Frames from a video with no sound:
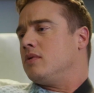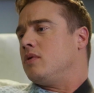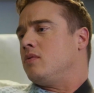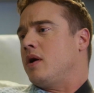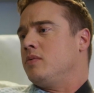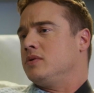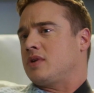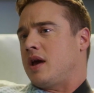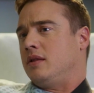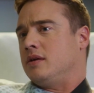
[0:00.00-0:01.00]
Why was
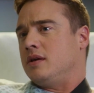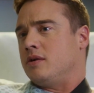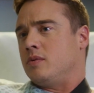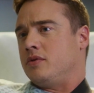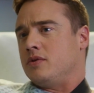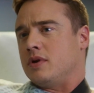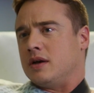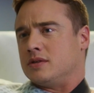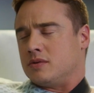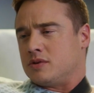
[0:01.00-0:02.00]
Kelly here with you
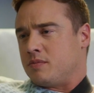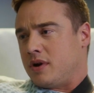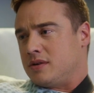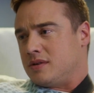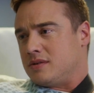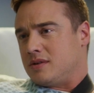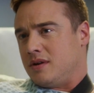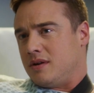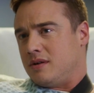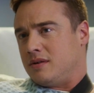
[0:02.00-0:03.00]
guys? I was surprised to see
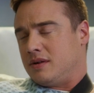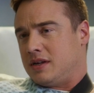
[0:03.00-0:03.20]
her.